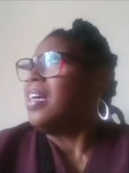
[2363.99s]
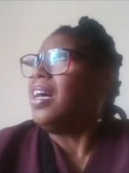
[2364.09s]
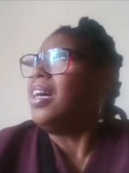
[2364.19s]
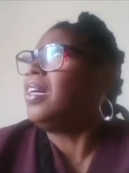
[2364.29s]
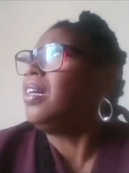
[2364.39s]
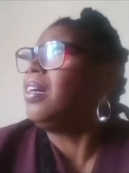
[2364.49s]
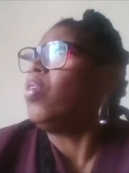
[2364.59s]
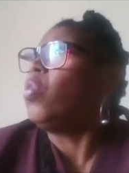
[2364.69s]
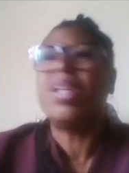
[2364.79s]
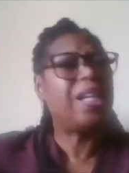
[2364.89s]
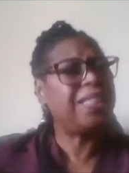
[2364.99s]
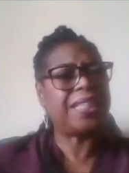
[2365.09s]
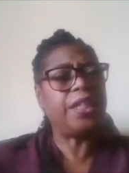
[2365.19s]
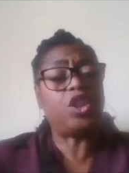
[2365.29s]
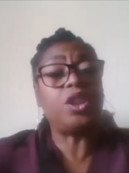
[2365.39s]
uh,
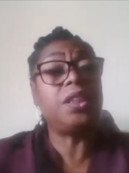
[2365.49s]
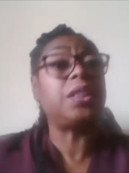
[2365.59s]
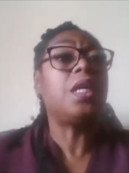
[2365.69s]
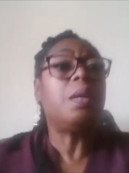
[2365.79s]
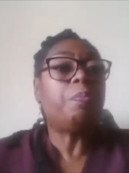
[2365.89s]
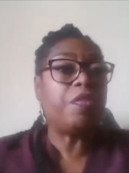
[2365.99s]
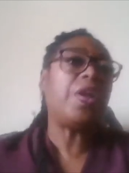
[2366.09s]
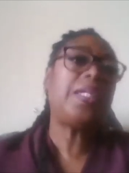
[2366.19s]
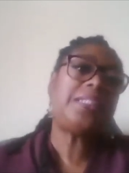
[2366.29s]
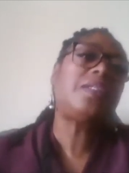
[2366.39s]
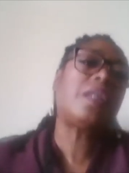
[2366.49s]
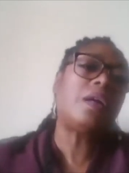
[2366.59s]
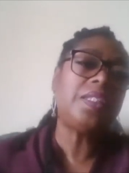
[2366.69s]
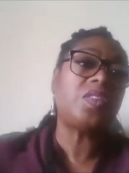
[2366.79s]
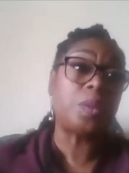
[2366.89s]
organisations providing the kind
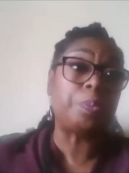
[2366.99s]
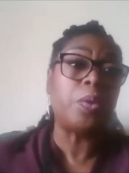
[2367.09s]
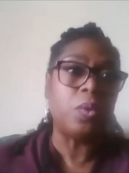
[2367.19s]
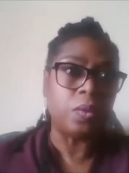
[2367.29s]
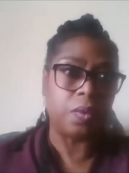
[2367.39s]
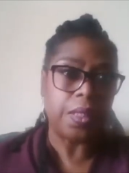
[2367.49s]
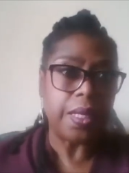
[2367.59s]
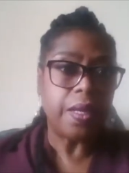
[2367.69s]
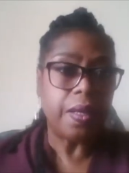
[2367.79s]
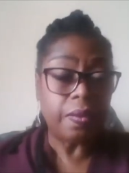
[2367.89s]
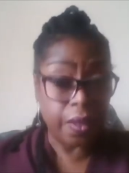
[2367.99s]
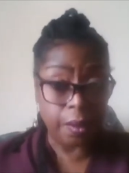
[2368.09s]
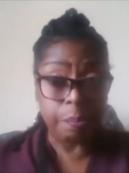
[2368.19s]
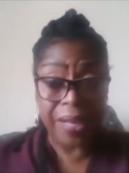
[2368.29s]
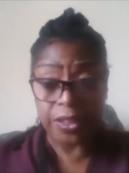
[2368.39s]
of support that the
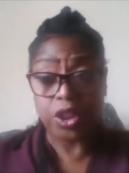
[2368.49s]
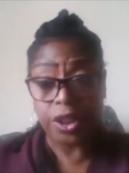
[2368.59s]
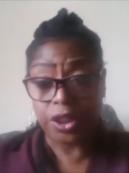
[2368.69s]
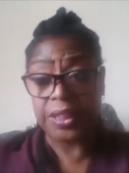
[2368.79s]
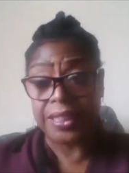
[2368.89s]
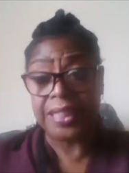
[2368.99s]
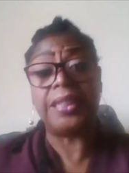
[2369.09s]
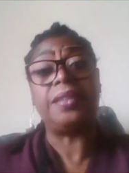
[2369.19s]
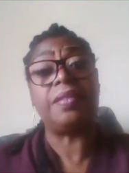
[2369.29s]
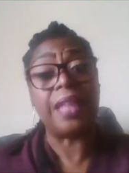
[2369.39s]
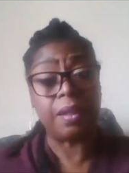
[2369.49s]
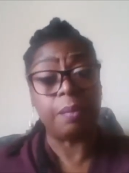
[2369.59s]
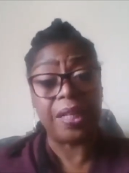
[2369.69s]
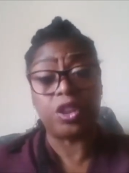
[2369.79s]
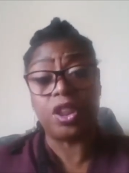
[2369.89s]
Black Church is needed, that the
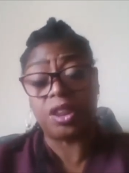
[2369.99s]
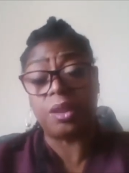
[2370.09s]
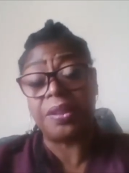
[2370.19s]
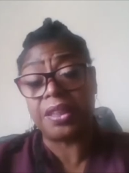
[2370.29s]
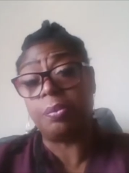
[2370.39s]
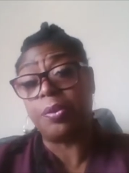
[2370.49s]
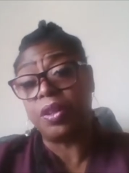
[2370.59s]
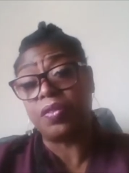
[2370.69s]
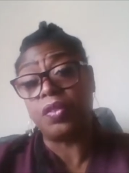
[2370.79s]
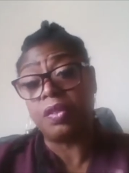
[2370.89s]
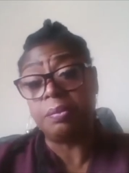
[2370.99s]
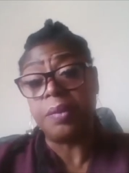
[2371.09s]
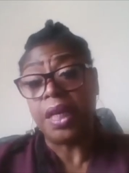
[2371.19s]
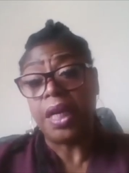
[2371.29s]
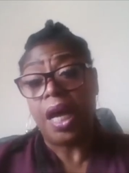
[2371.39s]
Black Church Domestic Abuse Forum
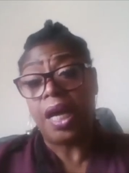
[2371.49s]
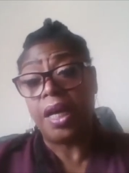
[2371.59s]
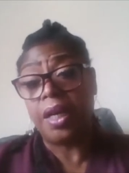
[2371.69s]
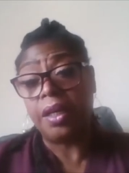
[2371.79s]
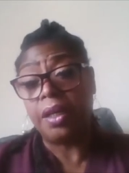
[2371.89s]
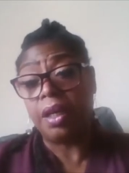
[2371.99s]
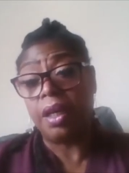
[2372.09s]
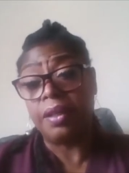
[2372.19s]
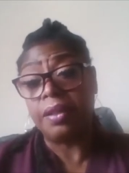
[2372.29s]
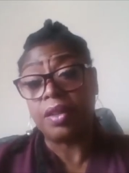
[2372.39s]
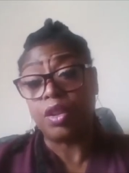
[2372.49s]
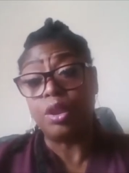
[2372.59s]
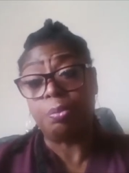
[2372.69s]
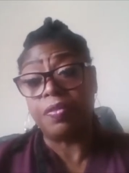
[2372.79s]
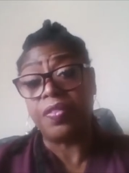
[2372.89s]
uh, uh, could
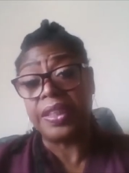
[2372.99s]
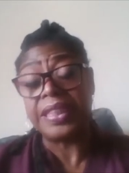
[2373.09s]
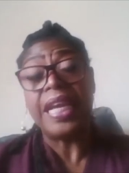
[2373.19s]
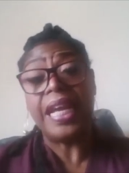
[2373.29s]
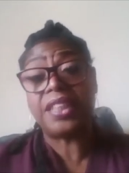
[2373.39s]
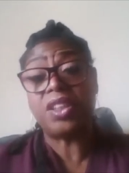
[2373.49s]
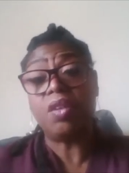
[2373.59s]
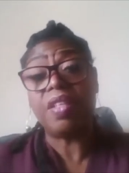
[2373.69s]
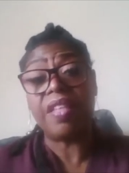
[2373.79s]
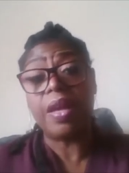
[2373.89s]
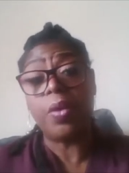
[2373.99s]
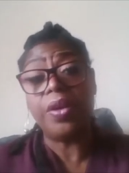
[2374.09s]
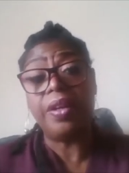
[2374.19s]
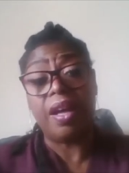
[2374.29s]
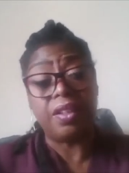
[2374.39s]
provide. It's not that there weren't
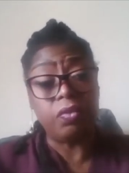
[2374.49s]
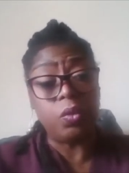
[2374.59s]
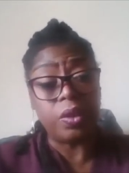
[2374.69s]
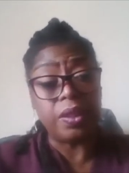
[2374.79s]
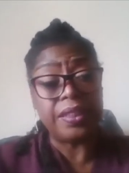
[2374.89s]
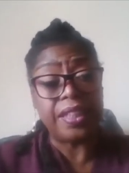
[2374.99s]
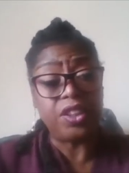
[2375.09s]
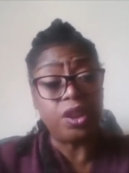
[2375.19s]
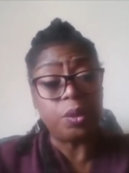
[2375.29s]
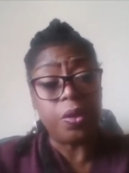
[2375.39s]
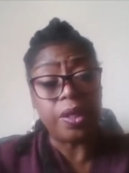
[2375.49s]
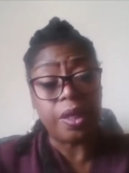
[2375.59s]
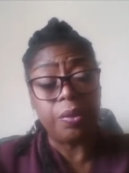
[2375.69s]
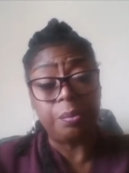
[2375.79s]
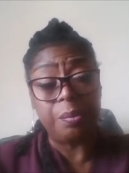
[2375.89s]
other organisations working
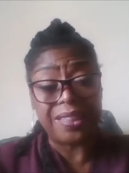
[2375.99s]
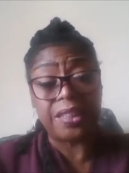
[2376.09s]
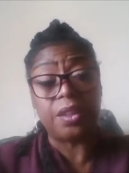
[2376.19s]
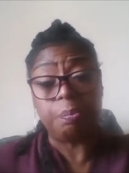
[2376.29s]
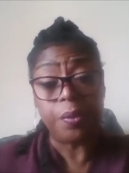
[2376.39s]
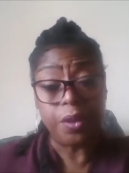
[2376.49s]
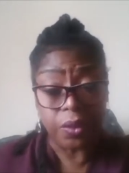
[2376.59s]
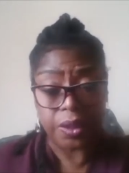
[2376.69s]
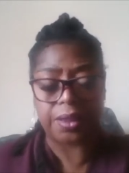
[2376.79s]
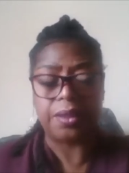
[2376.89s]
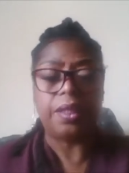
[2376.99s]
with domestic abuse